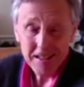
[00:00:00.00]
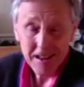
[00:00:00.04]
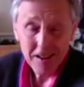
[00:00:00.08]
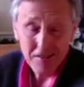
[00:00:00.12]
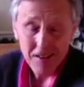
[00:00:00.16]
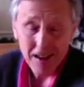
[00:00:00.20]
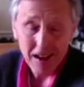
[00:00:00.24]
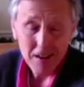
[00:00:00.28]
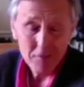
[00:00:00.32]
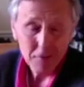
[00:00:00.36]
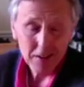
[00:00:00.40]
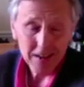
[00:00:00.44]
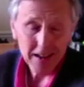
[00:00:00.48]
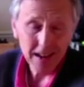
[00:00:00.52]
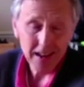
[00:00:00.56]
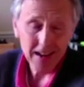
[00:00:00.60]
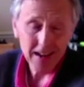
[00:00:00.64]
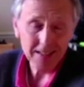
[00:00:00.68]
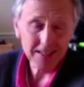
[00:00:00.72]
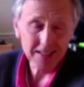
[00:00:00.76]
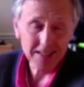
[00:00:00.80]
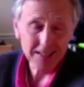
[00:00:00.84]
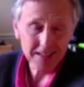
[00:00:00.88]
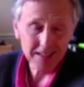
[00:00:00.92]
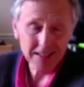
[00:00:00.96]
So I would
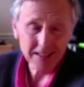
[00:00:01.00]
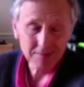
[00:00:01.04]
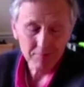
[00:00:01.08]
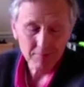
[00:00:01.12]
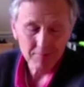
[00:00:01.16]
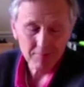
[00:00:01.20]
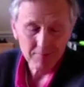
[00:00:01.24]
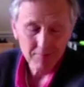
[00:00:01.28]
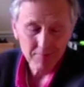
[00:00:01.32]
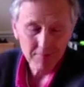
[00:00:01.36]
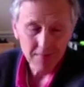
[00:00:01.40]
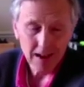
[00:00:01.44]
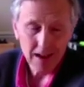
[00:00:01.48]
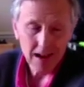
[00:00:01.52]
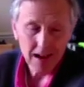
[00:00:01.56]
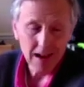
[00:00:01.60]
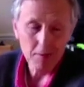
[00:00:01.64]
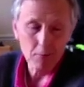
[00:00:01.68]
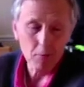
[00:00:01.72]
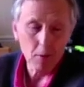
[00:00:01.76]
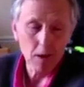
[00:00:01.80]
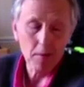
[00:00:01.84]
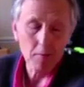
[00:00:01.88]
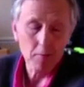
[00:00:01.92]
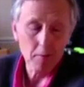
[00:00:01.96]
like to,
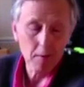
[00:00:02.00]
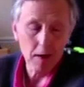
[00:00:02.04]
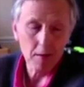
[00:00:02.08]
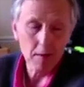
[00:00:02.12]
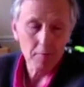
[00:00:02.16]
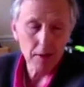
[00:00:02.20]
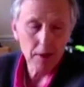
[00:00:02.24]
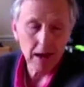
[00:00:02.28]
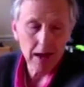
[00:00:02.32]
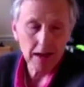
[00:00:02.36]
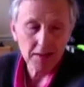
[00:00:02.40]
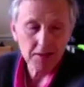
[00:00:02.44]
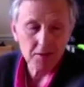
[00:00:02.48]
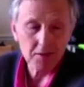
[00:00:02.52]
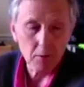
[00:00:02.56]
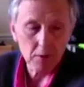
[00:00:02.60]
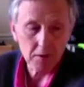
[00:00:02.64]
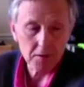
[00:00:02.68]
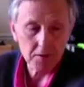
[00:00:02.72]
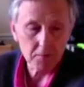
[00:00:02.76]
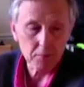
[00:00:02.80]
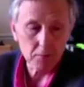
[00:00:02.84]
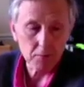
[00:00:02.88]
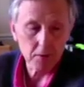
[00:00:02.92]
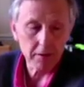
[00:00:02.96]
one of my plans
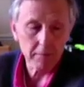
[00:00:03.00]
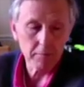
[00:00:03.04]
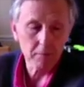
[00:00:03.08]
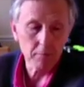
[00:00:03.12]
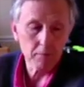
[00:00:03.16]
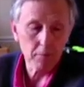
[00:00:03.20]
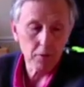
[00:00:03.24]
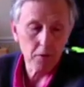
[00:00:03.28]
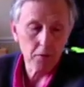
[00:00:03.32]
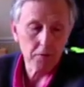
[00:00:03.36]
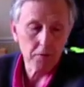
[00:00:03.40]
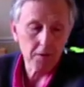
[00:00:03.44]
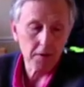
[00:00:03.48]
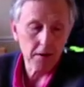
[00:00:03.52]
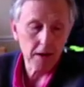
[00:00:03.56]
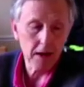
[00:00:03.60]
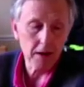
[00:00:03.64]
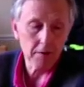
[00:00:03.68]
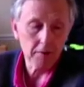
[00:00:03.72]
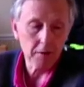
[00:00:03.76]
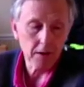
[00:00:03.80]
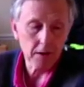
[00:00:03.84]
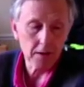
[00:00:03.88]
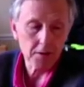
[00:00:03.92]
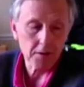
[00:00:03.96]
once we move to
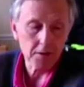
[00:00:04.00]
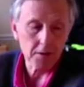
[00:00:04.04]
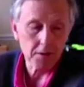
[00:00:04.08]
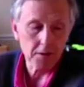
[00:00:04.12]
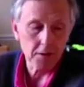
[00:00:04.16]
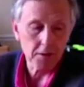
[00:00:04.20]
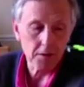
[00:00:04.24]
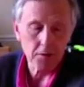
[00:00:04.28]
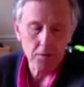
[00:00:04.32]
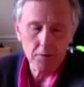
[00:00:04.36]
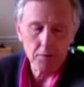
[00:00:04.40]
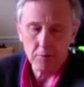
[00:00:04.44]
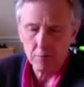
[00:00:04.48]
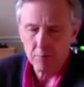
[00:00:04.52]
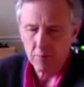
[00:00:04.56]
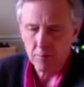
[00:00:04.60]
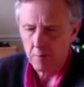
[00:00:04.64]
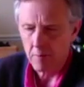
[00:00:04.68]
Devon is to